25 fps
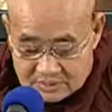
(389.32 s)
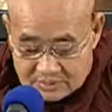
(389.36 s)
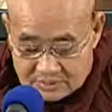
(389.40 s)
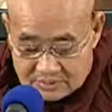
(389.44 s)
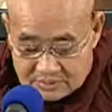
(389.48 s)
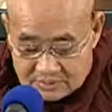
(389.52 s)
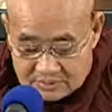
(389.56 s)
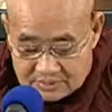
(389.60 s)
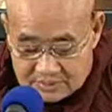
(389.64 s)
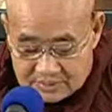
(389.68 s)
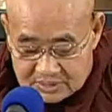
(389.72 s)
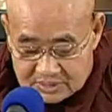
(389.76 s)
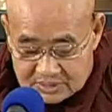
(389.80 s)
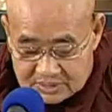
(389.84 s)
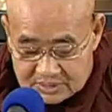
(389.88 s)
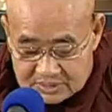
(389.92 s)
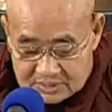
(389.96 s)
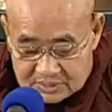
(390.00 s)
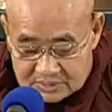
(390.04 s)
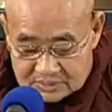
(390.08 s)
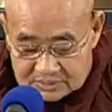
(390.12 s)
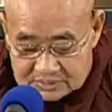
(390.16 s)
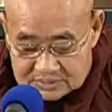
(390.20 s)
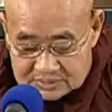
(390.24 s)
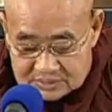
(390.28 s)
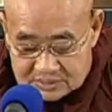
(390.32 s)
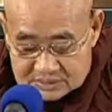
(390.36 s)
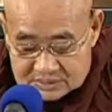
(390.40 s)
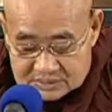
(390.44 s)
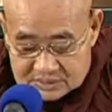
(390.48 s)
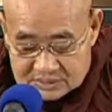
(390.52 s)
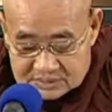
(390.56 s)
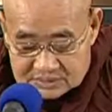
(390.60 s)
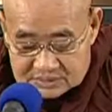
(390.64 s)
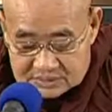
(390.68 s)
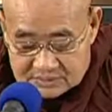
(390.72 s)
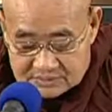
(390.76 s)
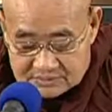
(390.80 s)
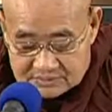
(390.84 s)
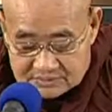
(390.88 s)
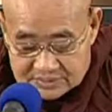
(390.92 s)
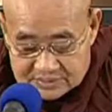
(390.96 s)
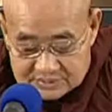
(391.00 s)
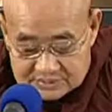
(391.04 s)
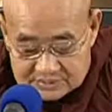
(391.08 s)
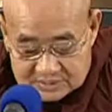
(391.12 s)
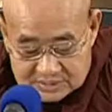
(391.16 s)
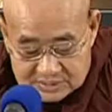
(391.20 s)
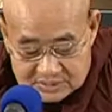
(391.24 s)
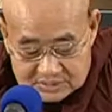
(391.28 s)
When the concentration
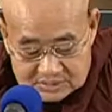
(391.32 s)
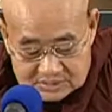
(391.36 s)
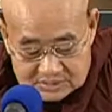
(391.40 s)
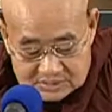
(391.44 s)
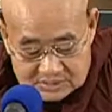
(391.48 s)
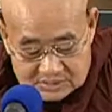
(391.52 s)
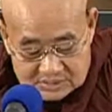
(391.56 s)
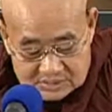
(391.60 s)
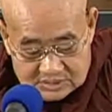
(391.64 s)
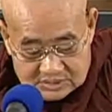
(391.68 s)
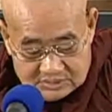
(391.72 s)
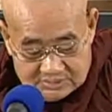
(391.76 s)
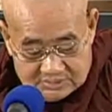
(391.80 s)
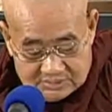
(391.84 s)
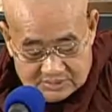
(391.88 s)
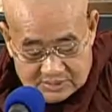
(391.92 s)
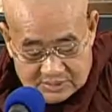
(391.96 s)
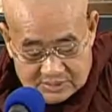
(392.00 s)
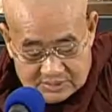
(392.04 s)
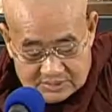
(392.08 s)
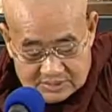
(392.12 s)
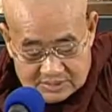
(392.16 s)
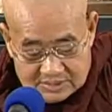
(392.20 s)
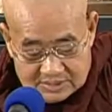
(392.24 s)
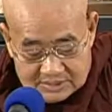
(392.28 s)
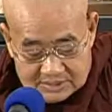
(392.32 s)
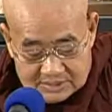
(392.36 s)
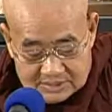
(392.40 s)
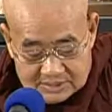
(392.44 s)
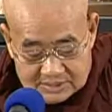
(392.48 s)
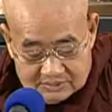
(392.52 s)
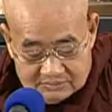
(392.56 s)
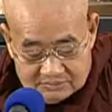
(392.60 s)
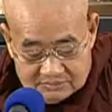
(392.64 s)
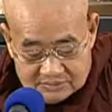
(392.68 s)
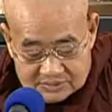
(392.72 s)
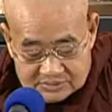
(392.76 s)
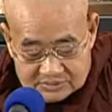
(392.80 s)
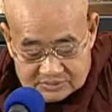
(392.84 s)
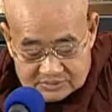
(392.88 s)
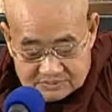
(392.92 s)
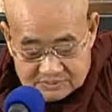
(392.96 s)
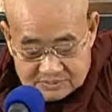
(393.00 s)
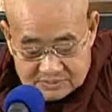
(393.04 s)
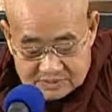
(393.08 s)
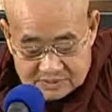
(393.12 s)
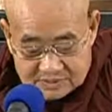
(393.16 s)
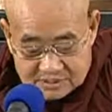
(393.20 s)
faded, the bright light in visible